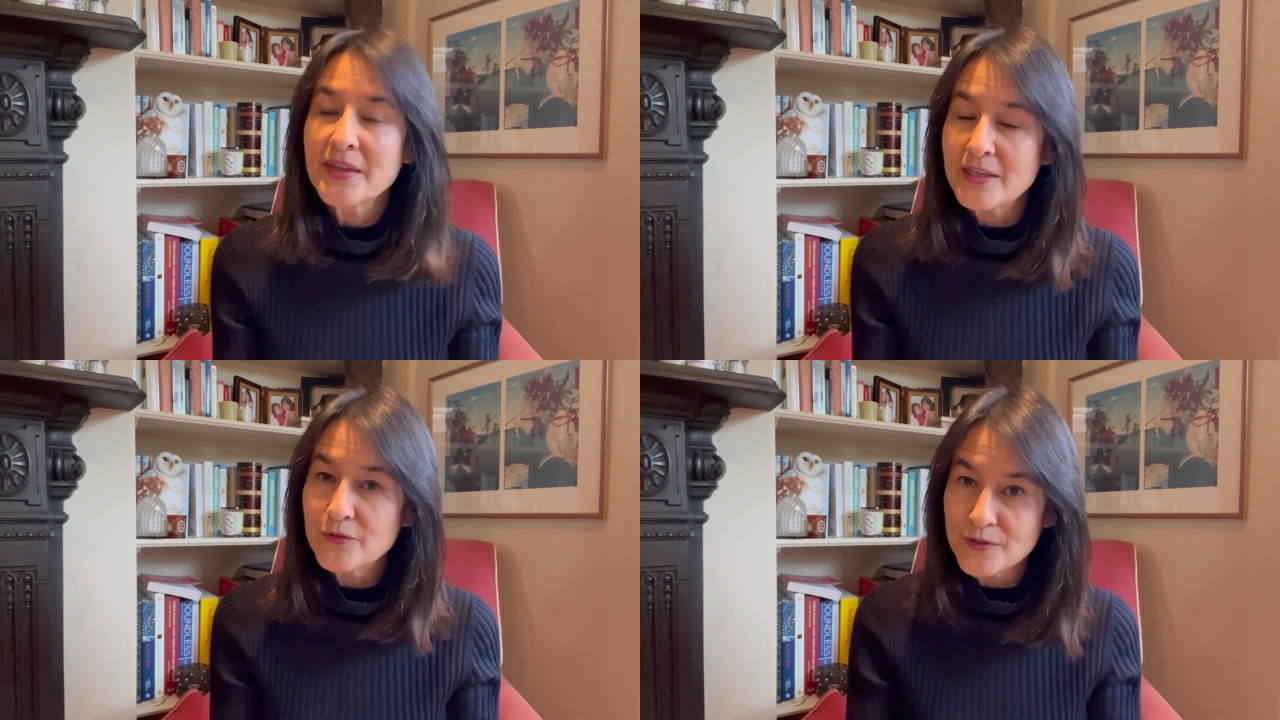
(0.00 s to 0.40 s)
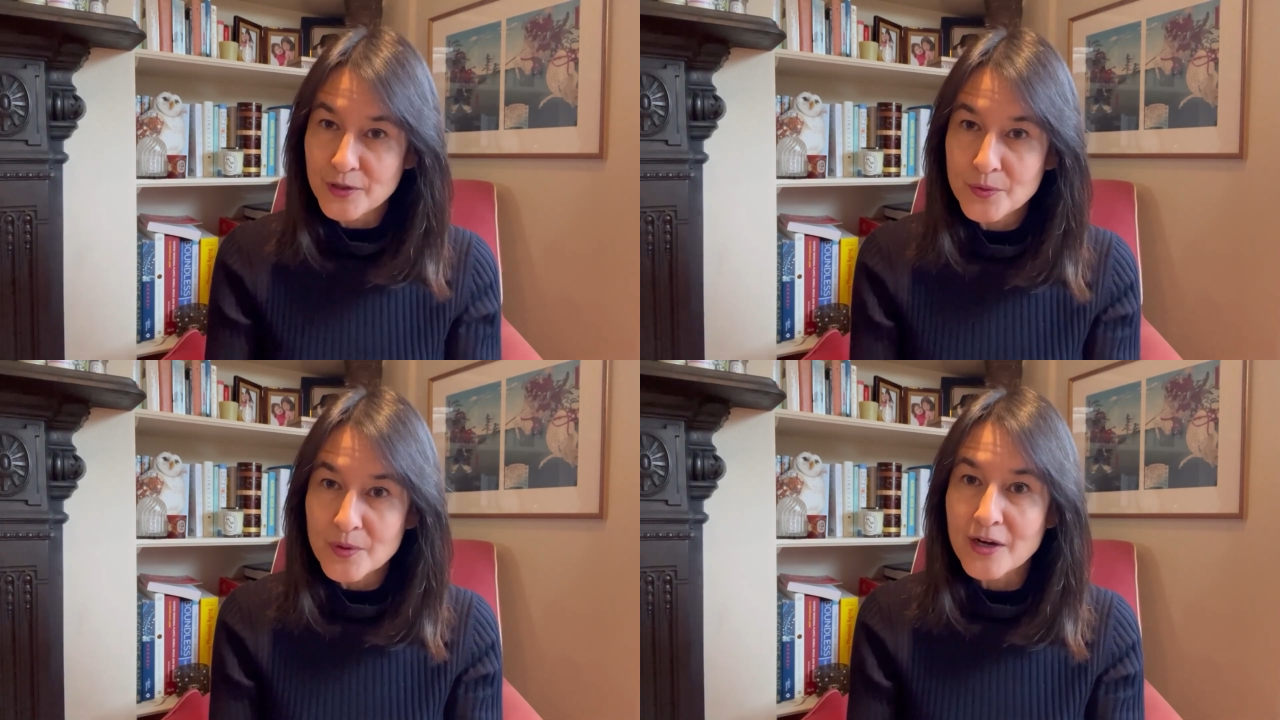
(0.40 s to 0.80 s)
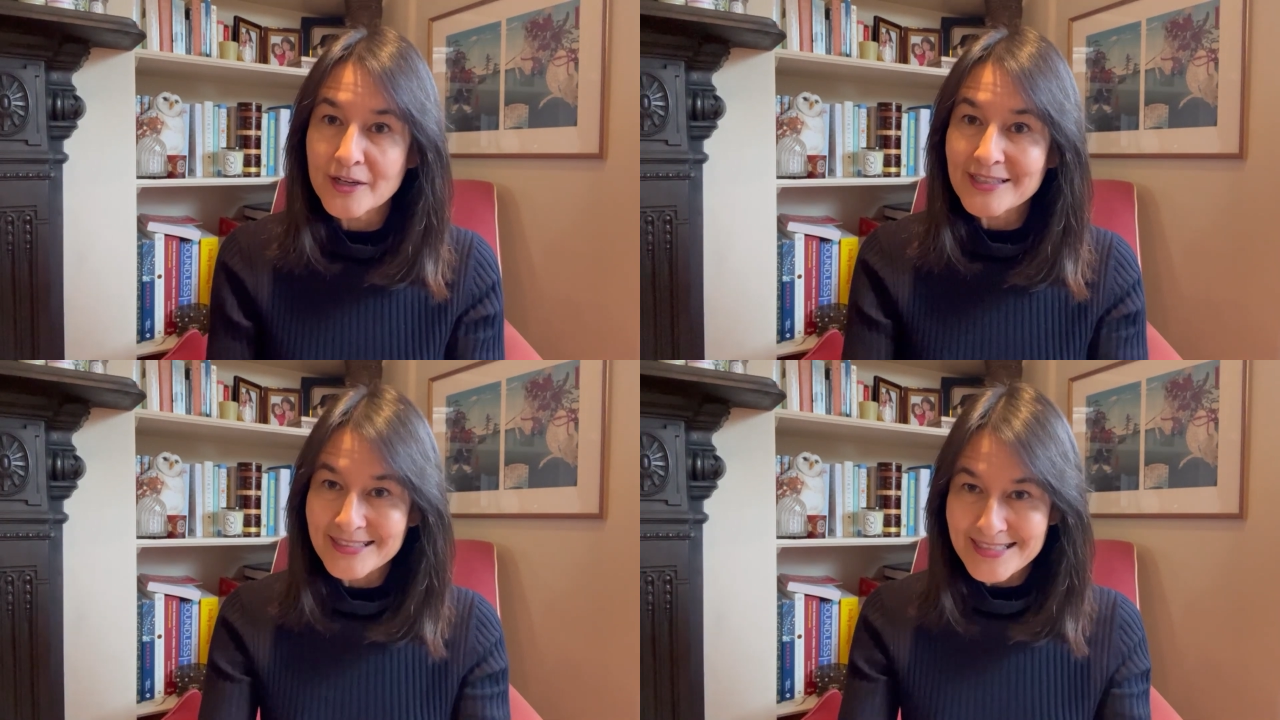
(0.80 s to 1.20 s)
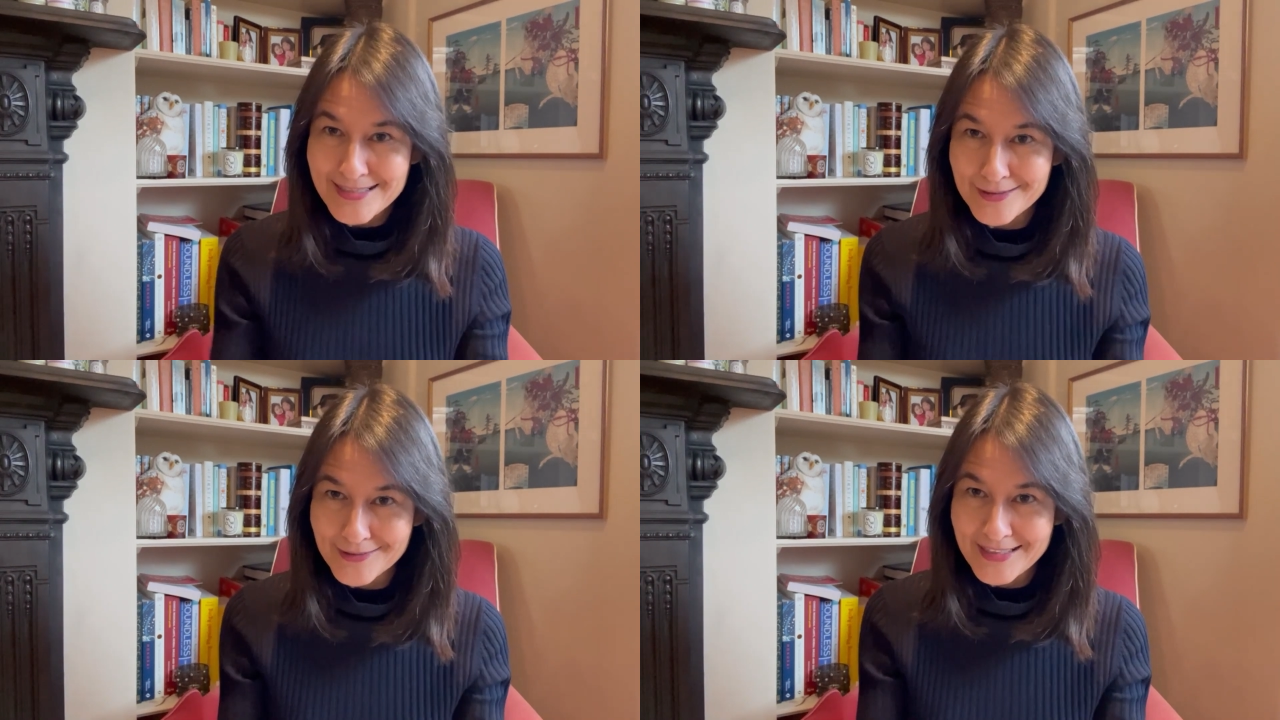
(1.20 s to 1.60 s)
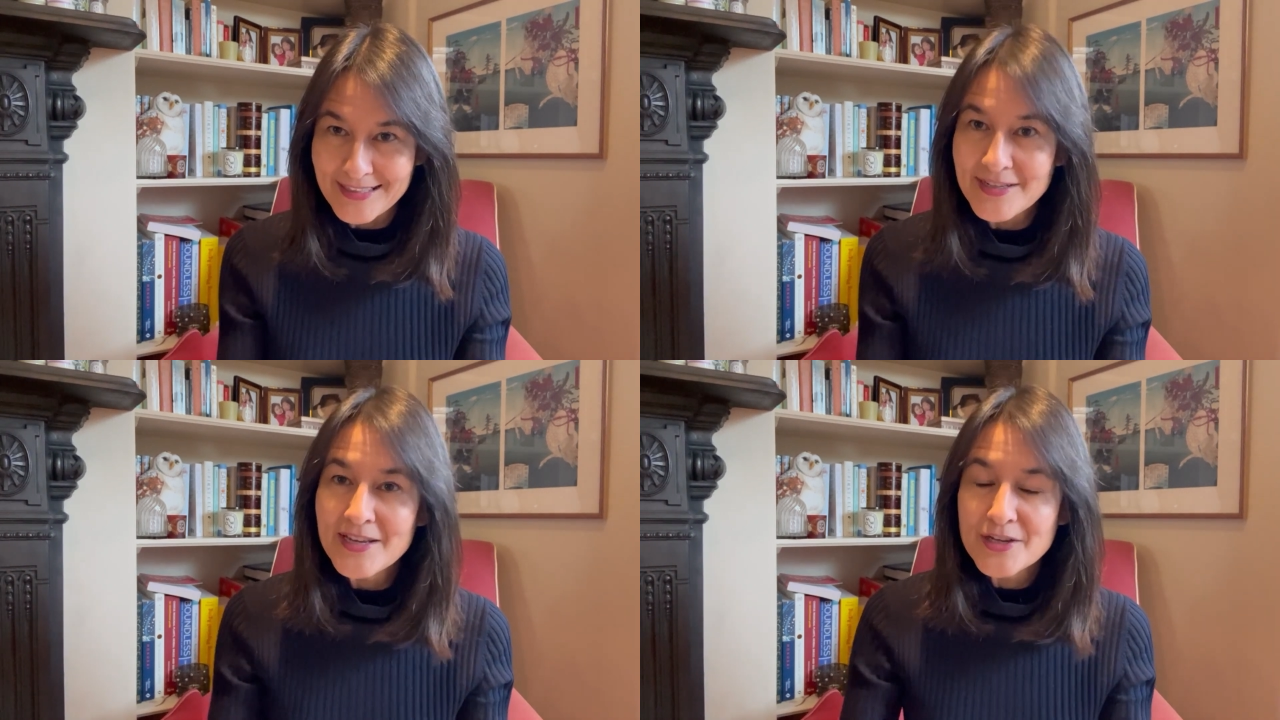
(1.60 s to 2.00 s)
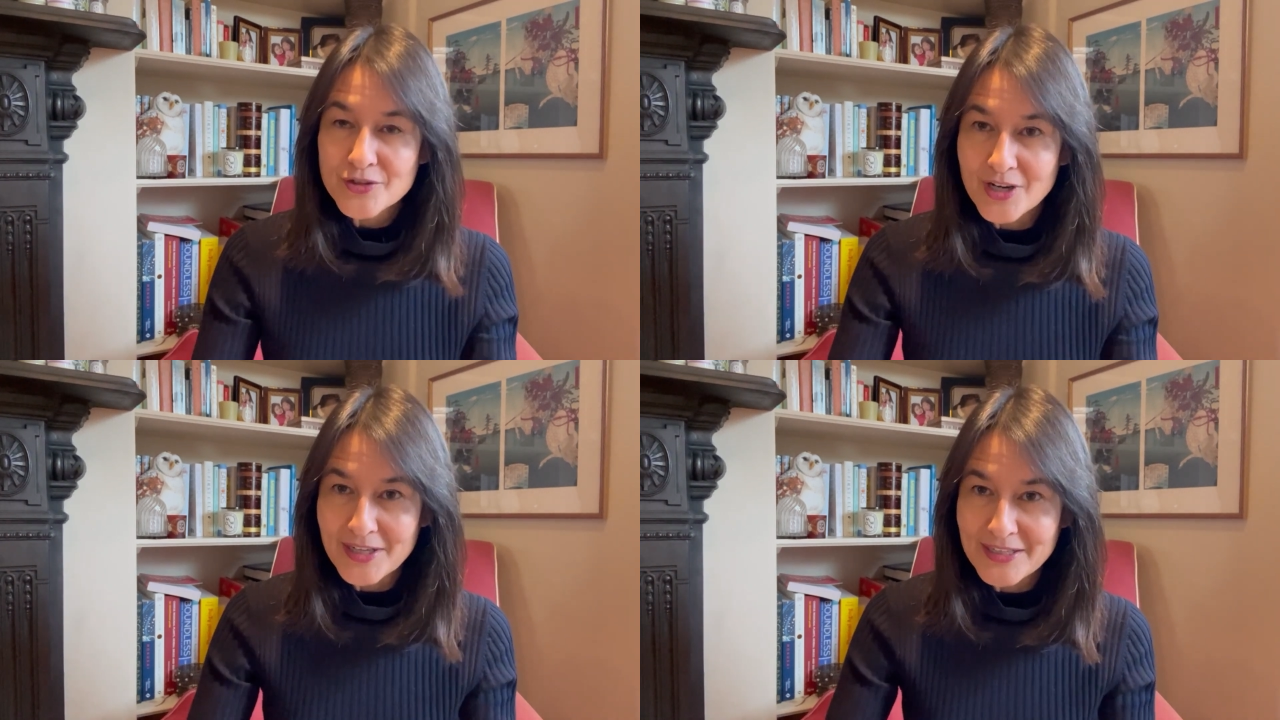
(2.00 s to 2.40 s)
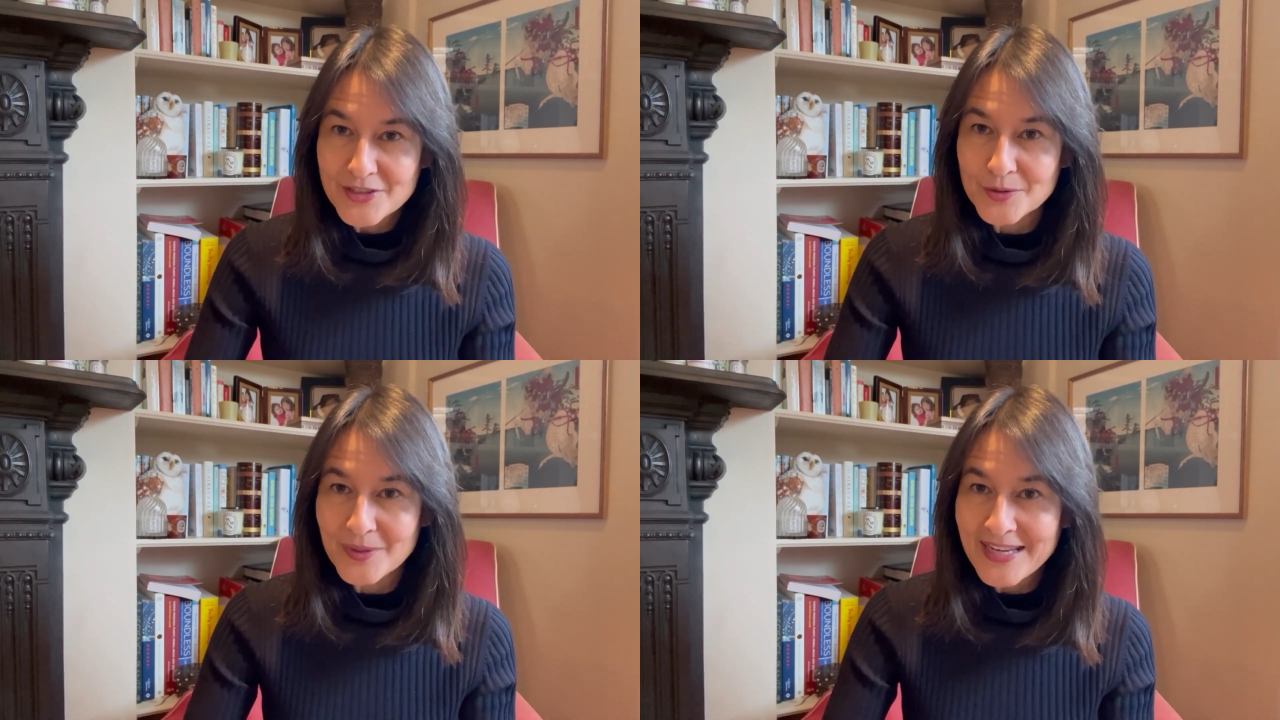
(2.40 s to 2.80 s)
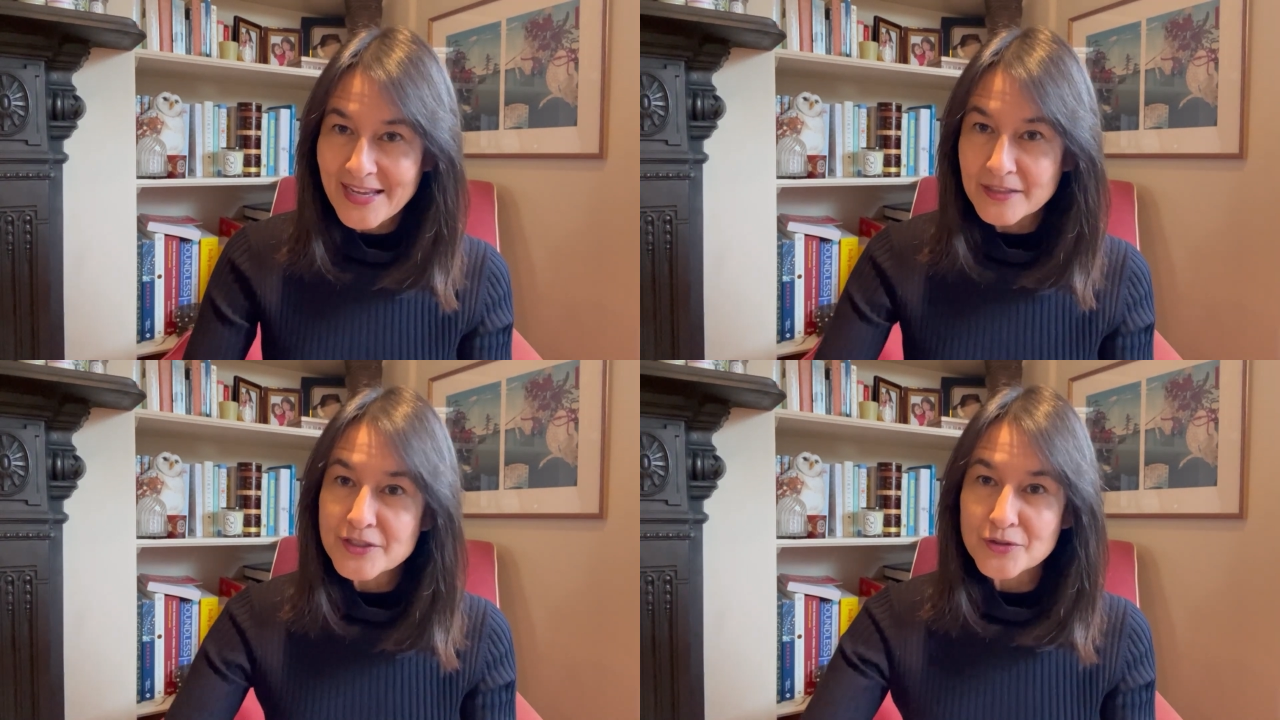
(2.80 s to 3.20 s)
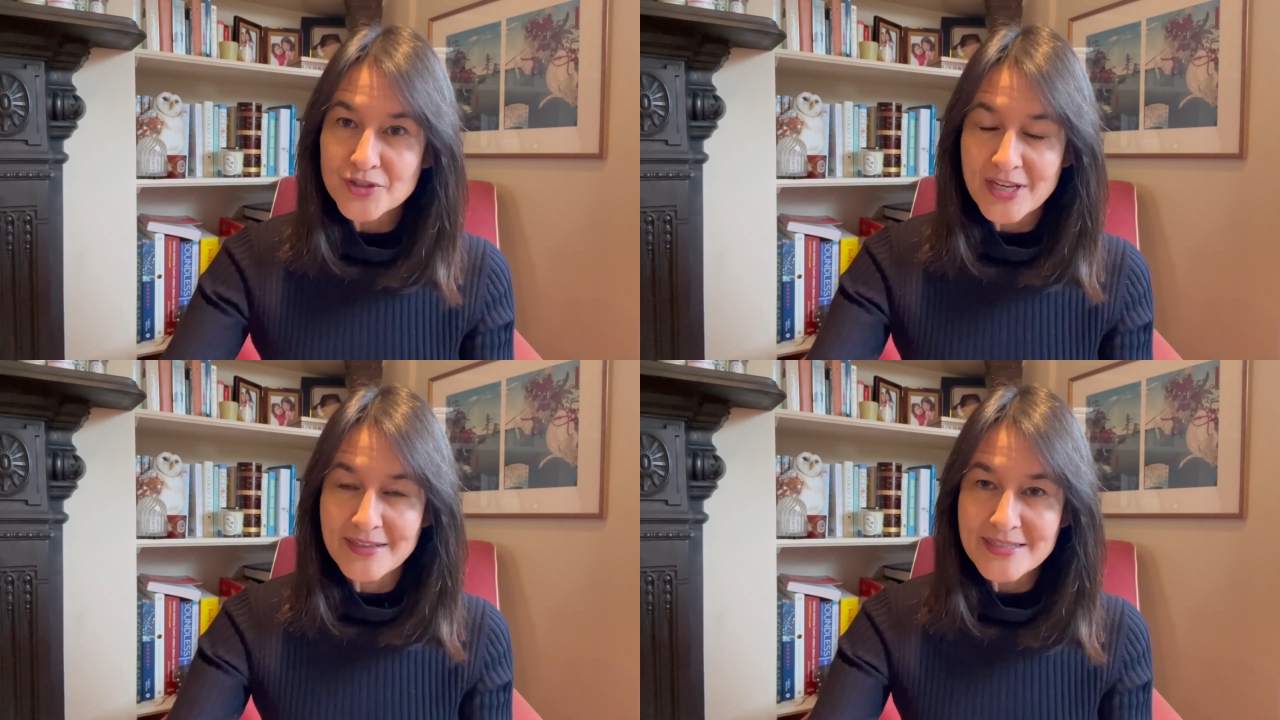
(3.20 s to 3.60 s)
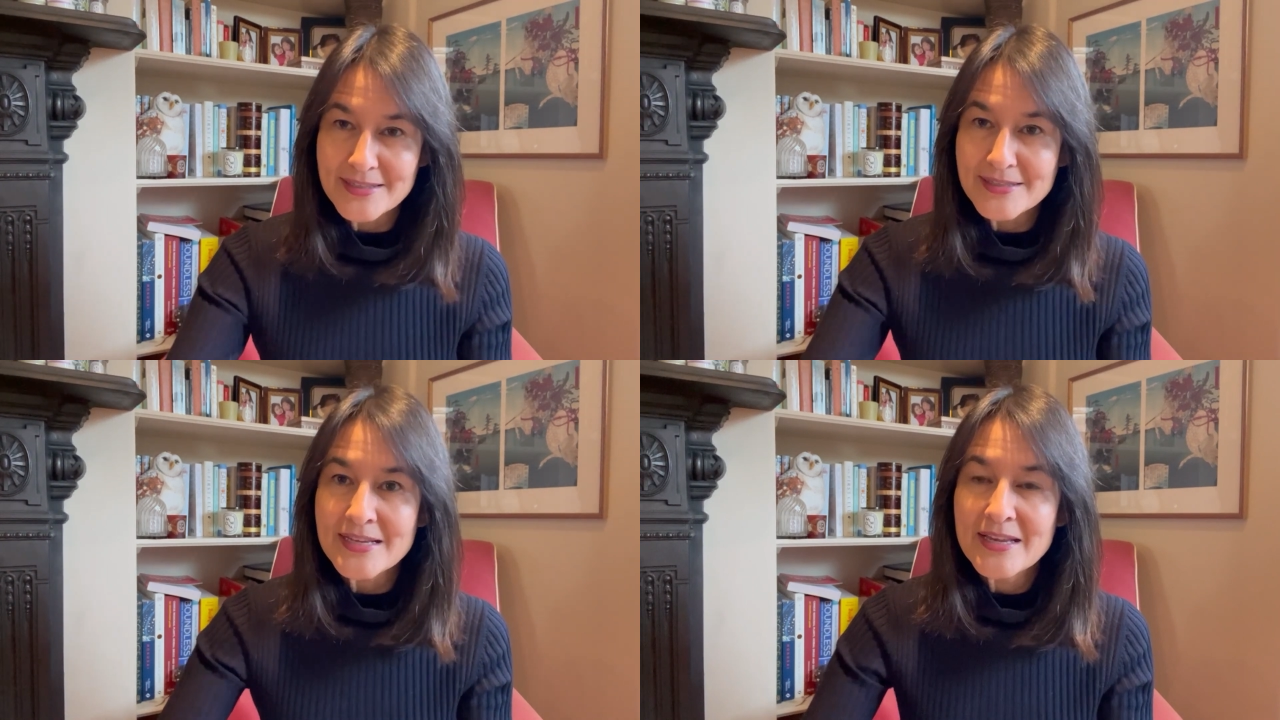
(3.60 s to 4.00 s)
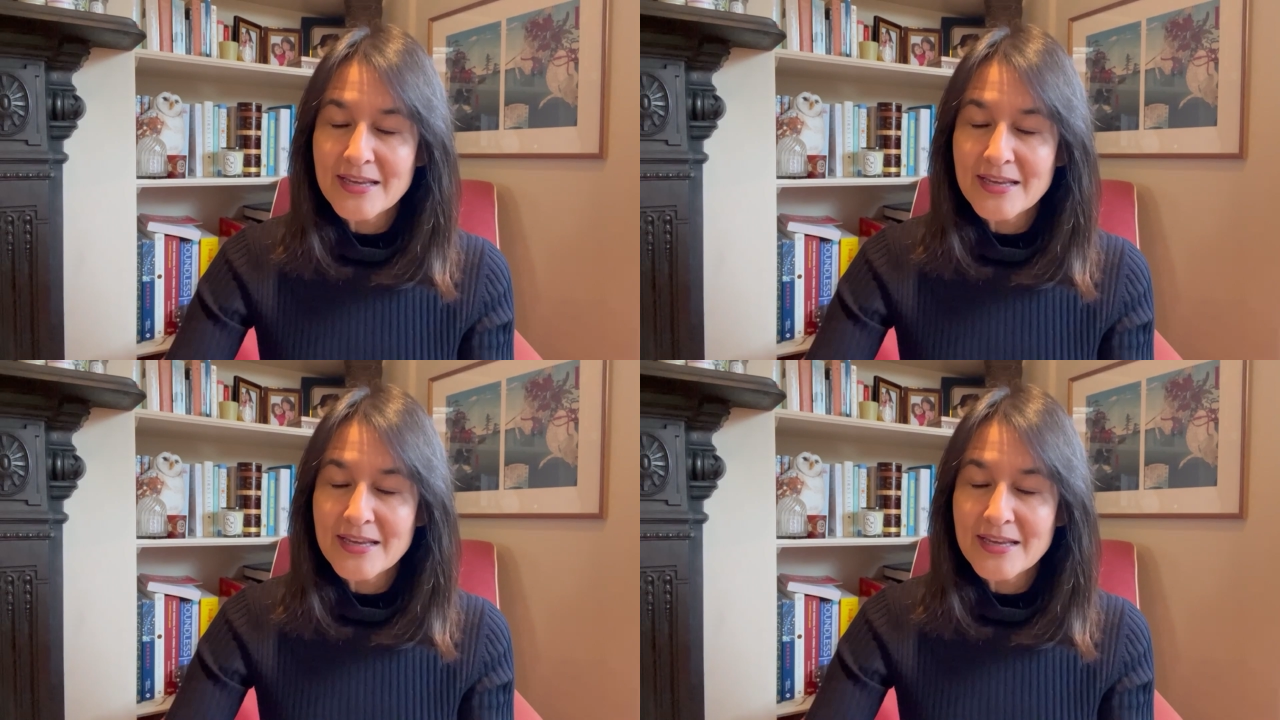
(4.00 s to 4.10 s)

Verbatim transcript: if you are considering trying to enhance your chances